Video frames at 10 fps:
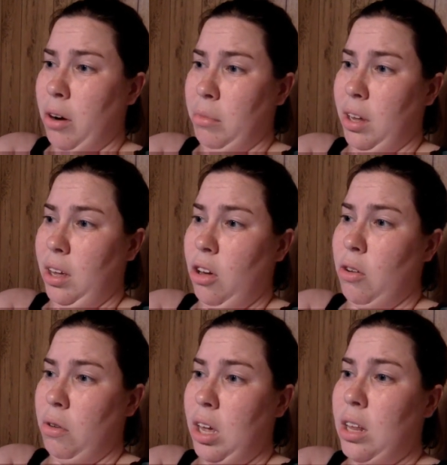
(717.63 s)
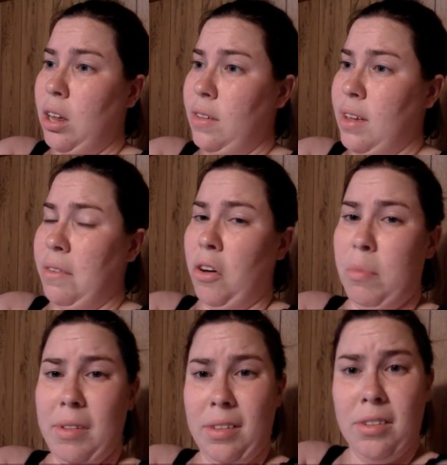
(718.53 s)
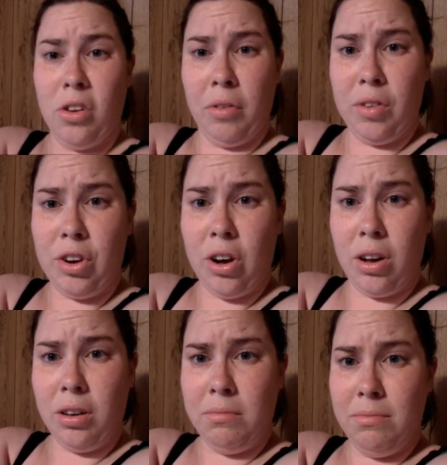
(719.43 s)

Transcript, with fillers: I'm like, oh, he does have hope as a service dog,